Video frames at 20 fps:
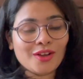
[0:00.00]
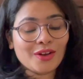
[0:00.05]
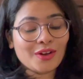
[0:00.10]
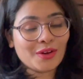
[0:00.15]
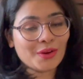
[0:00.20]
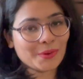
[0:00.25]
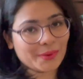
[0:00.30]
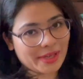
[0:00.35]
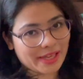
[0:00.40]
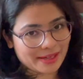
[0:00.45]

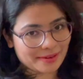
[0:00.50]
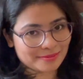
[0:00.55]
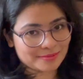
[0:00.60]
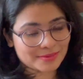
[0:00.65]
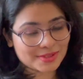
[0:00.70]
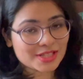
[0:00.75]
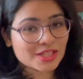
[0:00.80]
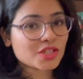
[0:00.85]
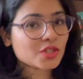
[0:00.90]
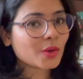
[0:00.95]
Okay,
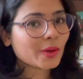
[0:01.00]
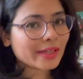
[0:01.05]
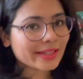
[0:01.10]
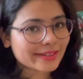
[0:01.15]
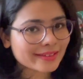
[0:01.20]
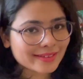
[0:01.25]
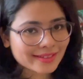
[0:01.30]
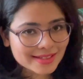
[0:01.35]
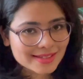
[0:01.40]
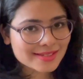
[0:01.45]
so
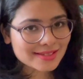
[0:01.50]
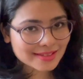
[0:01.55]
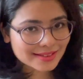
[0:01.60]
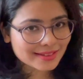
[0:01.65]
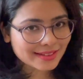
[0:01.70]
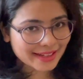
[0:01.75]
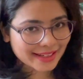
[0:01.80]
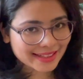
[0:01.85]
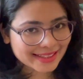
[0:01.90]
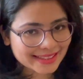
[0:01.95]
here is
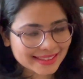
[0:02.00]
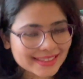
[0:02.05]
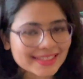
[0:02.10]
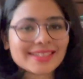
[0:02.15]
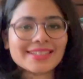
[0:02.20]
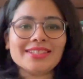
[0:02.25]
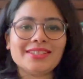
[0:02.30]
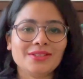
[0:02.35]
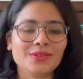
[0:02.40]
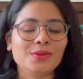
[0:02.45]
the thing,
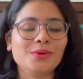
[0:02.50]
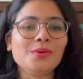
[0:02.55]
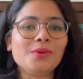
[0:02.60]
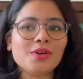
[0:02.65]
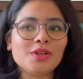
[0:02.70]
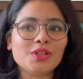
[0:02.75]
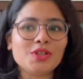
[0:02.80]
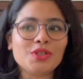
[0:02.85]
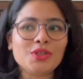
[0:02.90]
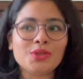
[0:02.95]

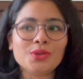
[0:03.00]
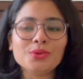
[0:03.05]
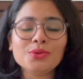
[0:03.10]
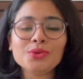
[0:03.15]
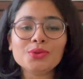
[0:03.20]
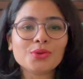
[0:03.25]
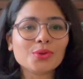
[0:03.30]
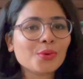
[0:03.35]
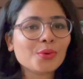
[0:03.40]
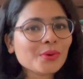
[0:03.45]

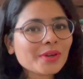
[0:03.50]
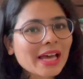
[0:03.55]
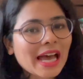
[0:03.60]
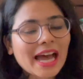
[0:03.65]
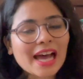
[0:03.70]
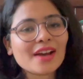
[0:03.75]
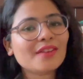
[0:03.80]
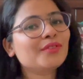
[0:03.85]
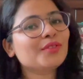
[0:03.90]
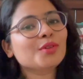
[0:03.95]
you don't
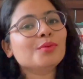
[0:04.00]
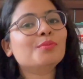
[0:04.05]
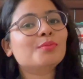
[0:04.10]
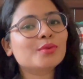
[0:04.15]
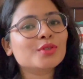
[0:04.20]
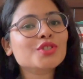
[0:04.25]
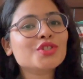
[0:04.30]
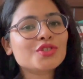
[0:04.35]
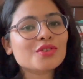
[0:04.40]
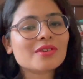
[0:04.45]
have to
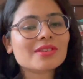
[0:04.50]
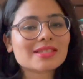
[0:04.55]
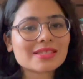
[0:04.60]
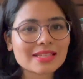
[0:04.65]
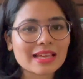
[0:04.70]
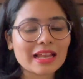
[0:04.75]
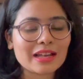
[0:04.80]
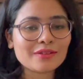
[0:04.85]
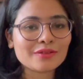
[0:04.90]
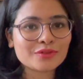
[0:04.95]
push
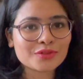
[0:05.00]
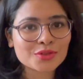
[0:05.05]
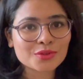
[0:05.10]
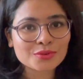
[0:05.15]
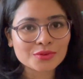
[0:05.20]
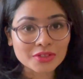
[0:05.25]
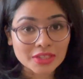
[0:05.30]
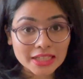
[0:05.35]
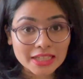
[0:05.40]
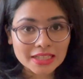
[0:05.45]
yourself to
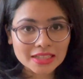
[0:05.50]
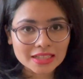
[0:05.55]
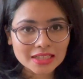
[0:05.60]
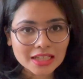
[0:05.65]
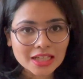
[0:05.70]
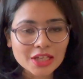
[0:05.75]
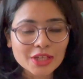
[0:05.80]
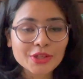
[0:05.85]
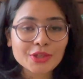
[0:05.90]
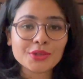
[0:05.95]
read.
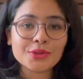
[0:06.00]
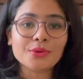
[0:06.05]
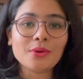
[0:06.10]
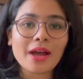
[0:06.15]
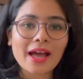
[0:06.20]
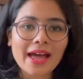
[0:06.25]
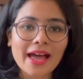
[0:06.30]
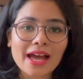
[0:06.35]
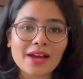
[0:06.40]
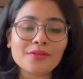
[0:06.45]
You
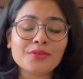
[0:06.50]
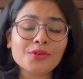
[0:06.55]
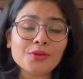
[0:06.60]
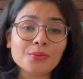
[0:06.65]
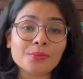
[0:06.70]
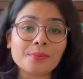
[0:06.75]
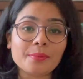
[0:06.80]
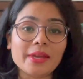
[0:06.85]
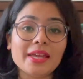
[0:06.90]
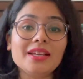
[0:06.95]
have to
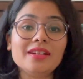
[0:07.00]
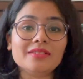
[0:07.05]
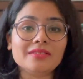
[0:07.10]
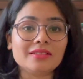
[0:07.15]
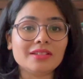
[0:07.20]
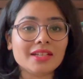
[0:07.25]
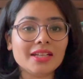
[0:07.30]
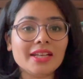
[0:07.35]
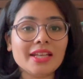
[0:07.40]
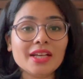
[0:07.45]
make
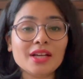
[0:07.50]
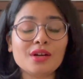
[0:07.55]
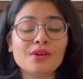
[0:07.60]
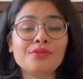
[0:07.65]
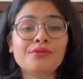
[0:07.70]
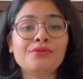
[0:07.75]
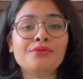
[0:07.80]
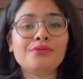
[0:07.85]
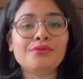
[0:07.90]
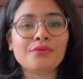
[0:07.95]
reading a
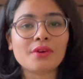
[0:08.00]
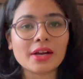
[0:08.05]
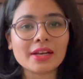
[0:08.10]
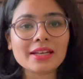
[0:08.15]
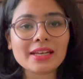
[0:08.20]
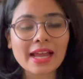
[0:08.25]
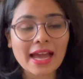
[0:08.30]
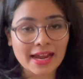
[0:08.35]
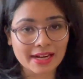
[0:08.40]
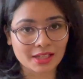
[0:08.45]

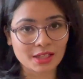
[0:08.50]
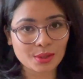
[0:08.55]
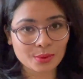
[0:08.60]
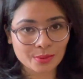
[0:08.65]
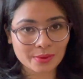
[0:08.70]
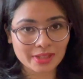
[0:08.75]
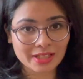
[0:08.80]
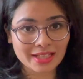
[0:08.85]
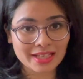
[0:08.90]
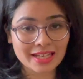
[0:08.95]
fun
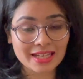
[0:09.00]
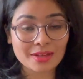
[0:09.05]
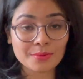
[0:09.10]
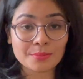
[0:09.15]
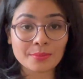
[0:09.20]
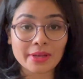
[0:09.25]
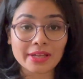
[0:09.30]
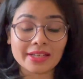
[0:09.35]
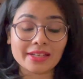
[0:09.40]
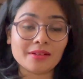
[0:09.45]
activity,
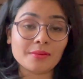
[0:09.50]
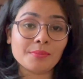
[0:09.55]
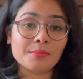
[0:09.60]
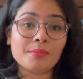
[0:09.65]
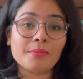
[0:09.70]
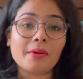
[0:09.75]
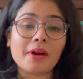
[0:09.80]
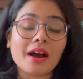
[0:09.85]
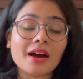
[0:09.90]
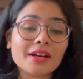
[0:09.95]
make it a
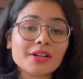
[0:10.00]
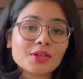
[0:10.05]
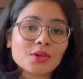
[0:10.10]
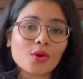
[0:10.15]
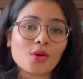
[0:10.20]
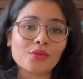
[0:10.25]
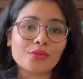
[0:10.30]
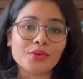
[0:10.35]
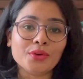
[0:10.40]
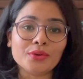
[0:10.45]
part
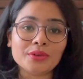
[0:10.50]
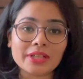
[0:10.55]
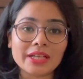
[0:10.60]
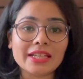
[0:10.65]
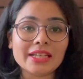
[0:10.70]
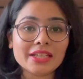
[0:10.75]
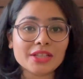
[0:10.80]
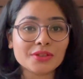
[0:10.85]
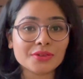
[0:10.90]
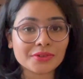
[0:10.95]
of your
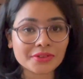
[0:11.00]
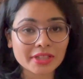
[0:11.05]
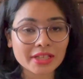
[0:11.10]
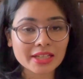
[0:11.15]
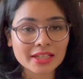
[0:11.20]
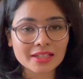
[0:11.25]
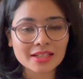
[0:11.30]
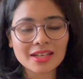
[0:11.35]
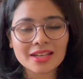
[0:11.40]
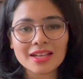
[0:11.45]
daily
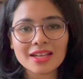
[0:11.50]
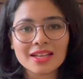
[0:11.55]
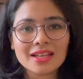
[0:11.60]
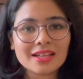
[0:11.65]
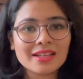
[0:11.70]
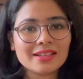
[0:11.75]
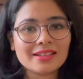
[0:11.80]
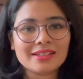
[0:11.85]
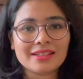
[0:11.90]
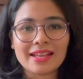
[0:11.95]
routine,
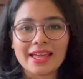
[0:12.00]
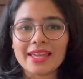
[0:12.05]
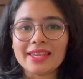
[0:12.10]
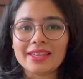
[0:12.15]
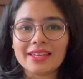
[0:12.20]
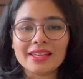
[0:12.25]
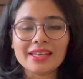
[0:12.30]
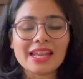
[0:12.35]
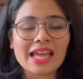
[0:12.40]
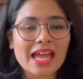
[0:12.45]

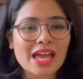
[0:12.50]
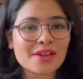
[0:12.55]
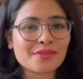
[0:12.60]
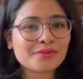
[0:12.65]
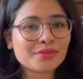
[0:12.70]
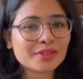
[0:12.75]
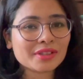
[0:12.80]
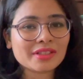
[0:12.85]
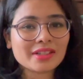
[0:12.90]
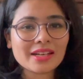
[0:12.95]
like an
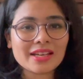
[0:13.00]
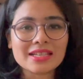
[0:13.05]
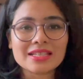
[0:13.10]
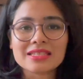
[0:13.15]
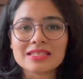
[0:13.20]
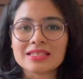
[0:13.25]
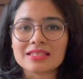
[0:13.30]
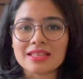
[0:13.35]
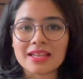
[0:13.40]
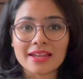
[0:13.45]

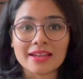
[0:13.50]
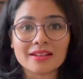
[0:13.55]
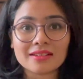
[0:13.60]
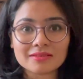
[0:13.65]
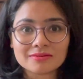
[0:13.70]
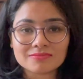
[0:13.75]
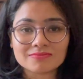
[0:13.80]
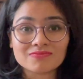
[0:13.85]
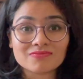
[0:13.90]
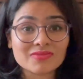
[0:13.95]
effortless thing,
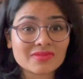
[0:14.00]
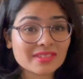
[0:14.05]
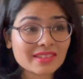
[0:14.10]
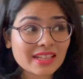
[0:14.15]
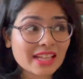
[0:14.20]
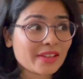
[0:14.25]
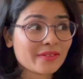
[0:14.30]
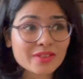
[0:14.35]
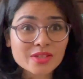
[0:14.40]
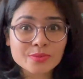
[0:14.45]

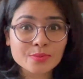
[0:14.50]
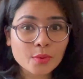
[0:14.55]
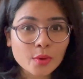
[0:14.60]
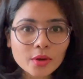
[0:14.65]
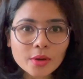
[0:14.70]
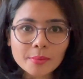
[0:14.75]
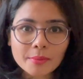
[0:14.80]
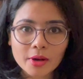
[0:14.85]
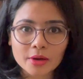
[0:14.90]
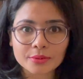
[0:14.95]
like we
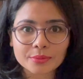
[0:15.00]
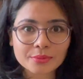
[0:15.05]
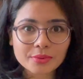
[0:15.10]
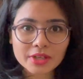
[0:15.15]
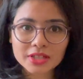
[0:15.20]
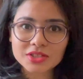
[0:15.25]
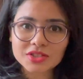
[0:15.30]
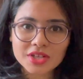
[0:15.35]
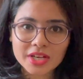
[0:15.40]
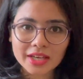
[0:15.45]
spoke about
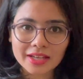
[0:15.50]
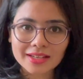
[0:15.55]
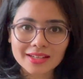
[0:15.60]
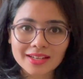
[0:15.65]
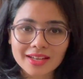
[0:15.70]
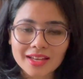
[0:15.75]
brushing,